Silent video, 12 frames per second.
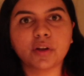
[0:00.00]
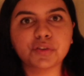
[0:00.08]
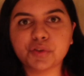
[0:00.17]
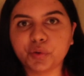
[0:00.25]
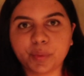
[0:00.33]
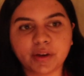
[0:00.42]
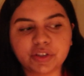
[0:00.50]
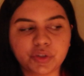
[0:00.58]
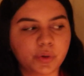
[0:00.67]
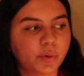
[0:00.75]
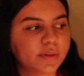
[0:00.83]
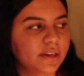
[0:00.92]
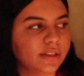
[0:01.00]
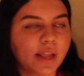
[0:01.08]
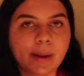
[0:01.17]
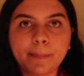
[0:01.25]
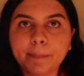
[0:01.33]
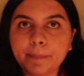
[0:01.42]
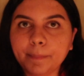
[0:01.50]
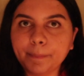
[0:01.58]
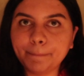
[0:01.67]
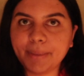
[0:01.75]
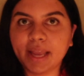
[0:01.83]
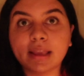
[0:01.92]
just all so weird. She would always hear like
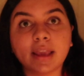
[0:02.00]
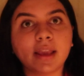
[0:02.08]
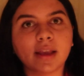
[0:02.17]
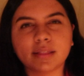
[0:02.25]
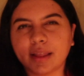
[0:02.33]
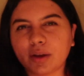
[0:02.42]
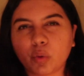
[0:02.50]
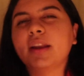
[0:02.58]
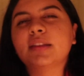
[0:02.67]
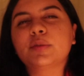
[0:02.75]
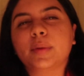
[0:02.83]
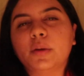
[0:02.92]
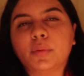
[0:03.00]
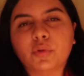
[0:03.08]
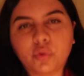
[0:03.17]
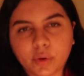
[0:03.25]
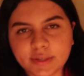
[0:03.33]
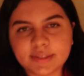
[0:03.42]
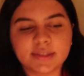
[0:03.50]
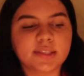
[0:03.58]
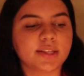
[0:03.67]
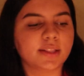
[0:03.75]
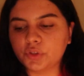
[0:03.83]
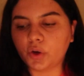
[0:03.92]
banging and like unexplainable
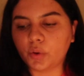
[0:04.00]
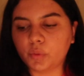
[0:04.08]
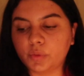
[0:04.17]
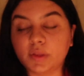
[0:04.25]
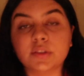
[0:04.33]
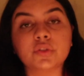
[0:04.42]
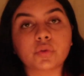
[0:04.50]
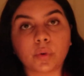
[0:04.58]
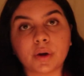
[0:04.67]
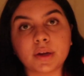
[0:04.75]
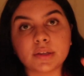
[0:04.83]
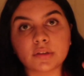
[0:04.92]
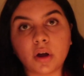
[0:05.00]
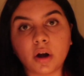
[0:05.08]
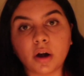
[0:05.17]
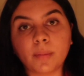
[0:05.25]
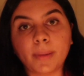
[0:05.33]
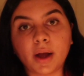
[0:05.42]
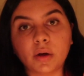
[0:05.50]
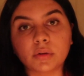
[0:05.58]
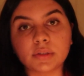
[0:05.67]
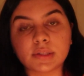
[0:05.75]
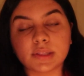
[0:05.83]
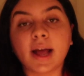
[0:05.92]
noises. So these stories are
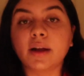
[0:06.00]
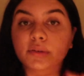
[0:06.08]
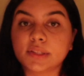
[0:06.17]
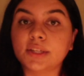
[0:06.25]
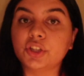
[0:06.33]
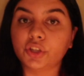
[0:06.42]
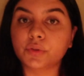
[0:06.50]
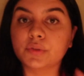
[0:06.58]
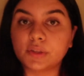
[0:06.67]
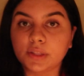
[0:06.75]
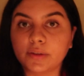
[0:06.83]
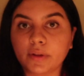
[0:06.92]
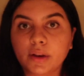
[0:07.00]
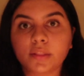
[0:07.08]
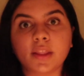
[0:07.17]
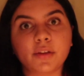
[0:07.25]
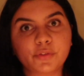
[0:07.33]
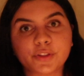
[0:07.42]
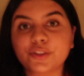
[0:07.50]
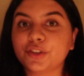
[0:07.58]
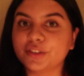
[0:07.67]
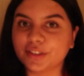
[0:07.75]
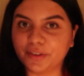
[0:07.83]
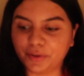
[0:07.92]
about the house that she used to live in. Thankfully
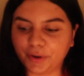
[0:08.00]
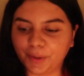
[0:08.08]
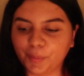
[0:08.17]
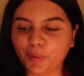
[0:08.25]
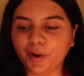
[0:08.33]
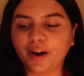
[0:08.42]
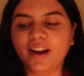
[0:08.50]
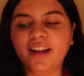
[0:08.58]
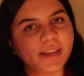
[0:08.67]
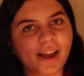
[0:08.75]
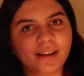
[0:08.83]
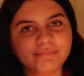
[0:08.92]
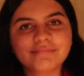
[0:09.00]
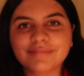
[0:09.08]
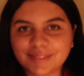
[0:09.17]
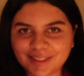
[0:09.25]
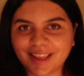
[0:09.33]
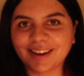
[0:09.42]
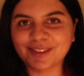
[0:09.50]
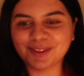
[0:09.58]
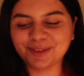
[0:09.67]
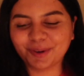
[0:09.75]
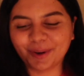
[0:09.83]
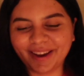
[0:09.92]
she doesn't live there anymore, but yeah, let's get into
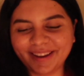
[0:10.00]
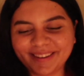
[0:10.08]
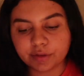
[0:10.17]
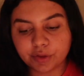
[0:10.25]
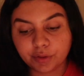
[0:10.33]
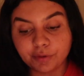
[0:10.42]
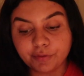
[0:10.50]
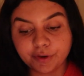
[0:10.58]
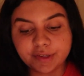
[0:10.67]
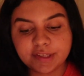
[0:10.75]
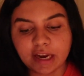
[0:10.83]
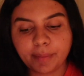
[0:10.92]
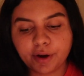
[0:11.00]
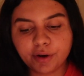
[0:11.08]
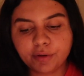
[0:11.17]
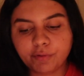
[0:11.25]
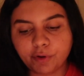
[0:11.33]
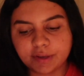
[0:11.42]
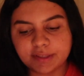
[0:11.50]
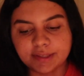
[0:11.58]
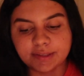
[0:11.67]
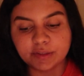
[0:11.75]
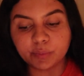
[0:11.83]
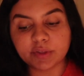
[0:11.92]
the story. So the first time I heard
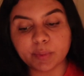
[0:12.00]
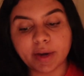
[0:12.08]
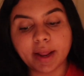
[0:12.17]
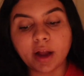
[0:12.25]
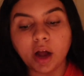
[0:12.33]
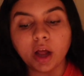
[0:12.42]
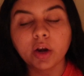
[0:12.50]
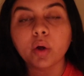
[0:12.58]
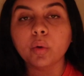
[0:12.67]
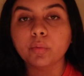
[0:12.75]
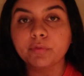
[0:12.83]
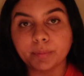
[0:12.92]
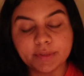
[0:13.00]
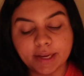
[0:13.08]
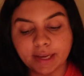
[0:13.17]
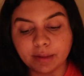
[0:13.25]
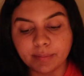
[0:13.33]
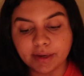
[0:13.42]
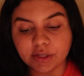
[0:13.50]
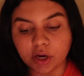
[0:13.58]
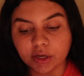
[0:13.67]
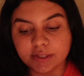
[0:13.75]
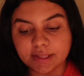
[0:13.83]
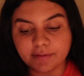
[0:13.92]
voices was when I got home from taking my
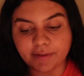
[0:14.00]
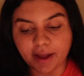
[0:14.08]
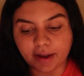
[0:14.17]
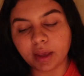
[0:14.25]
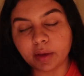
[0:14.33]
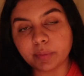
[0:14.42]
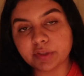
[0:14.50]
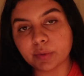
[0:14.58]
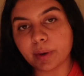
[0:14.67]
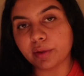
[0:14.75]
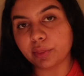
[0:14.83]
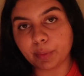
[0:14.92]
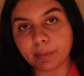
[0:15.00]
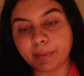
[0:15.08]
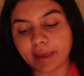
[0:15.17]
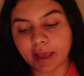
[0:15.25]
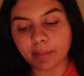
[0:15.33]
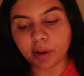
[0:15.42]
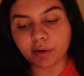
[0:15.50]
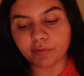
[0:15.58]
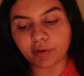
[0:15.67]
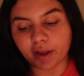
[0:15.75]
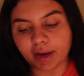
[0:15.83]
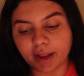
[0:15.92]
dog to the vet. It was around 3 p.m. on a
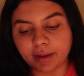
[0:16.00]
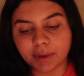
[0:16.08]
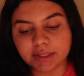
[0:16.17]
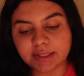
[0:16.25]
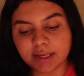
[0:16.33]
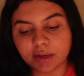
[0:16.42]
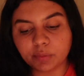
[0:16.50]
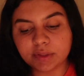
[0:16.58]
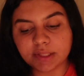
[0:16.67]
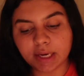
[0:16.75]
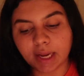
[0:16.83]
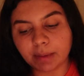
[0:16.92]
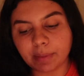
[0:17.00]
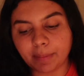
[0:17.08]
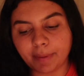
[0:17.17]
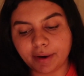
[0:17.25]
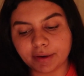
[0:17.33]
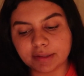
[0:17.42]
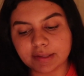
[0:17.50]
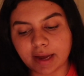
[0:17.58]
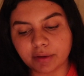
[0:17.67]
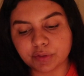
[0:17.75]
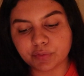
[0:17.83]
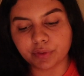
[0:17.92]
Friday. My son was staying at my parents'
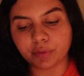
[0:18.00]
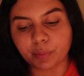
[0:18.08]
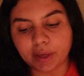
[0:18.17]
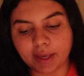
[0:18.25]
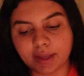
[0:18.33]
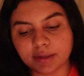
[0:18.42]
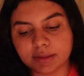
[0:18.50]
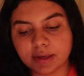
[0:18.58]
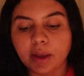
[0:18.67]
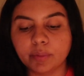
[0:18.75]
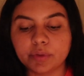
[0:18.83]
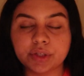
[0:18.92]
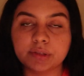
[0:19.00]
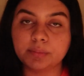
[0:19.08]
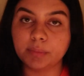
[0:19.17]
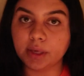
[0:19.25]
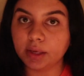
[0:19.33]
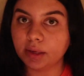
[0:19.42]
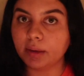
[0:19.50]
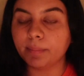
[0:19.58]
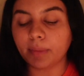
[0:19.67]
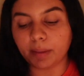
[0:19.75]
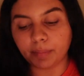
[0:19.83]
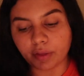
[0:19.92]
house for the weekend. It was just me,
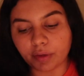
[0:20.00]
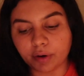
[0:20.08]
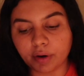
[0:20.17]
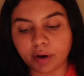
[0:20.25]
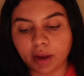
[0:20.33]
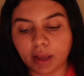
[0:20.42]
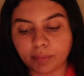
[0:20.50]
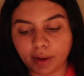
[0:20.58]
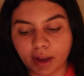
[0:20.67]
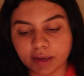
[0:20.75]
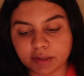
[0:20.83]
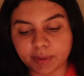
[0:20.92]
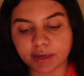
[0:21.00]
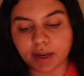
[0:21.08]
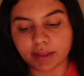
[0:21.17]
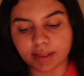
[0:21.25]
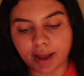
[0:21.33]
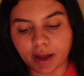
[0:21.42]
my brother, and my husband at the